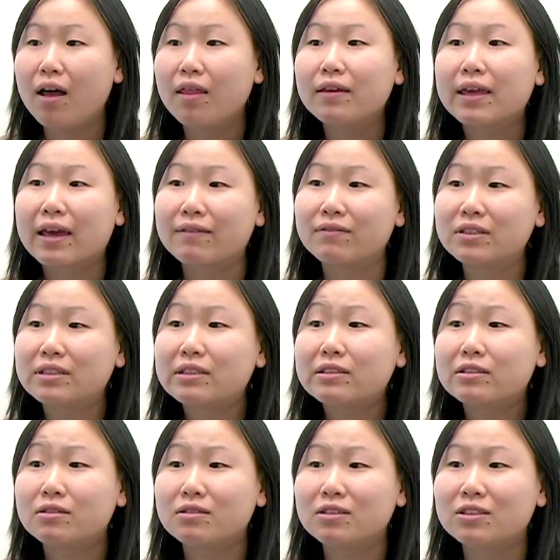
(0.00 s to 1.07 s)
The canvas
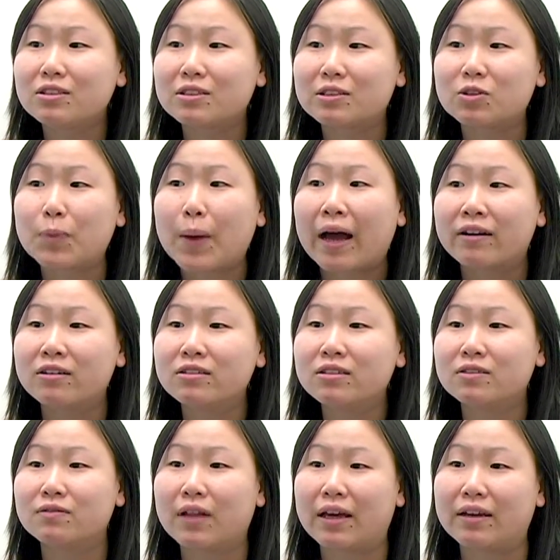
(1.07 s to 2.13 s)
uses
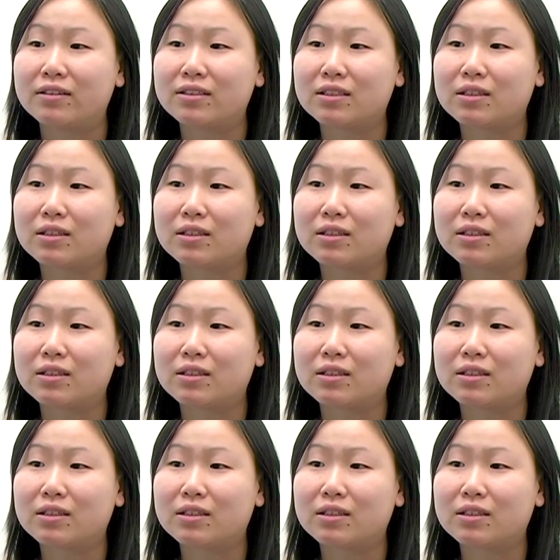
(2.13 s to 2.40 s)
patterns of light